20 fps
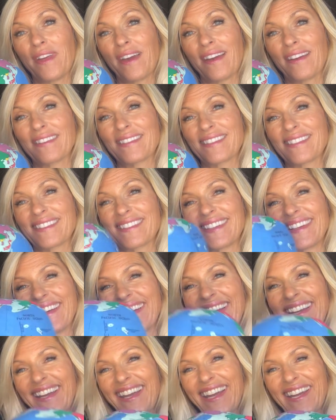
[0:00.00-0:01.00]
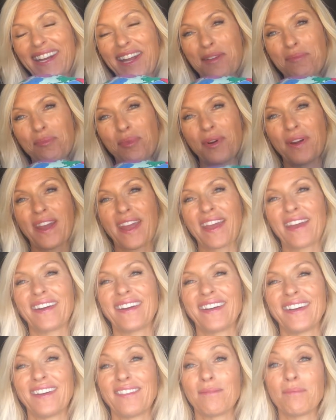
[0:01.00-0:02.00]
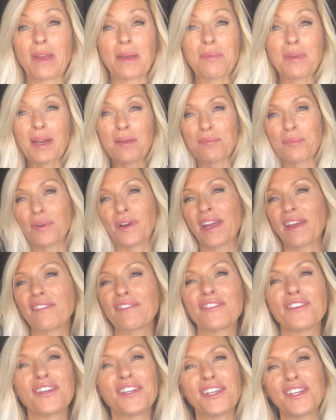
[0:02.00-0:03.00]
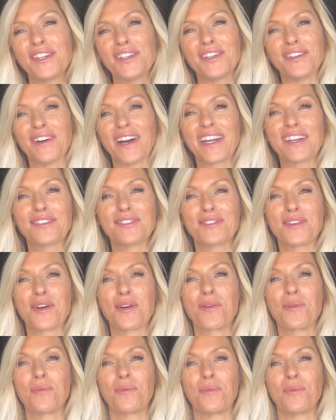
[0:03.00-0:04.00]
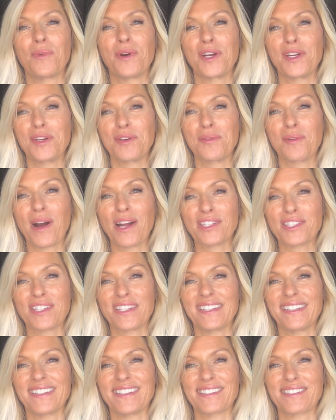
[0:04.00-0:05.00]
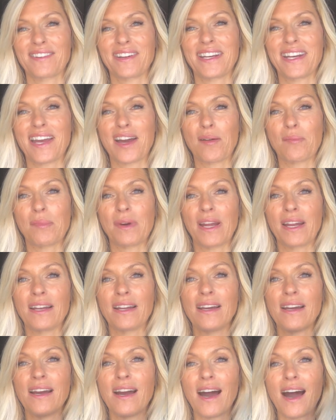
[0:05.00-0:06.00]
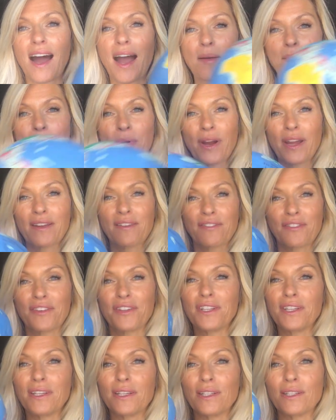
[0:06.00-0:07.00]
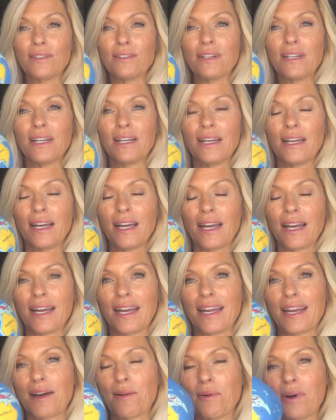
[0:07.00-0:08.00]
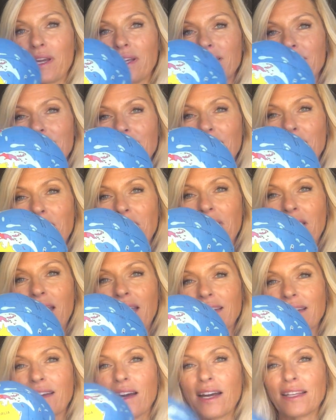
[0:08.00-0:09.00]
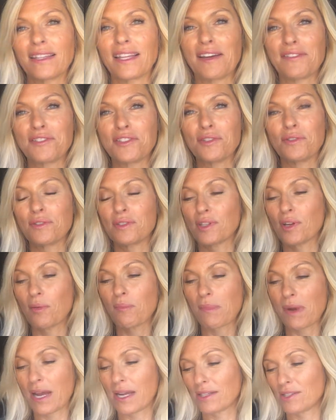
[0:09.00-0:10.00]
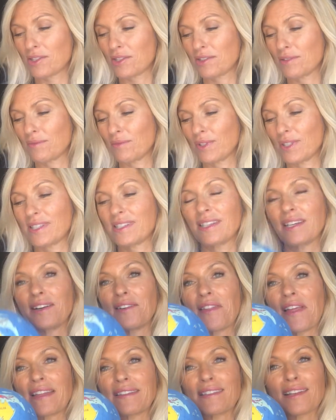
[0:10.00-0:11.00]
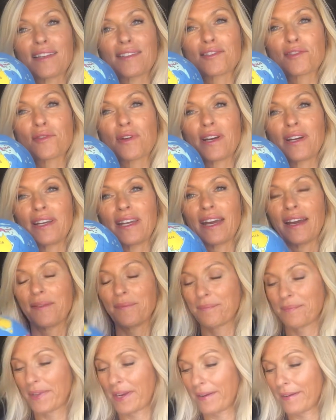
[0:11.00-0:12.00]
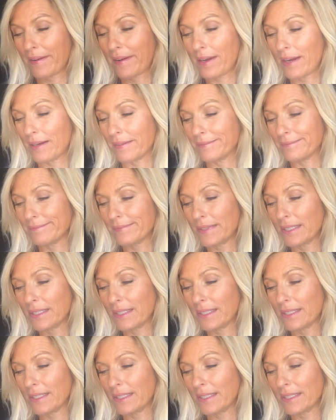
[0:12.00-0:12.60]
this and I pray. Maybe I'm praying for you. I don't know where you're watching this right now, but I'm praying for you, and I want you to know that God loves you so much. What's there? That's Australia. There you go.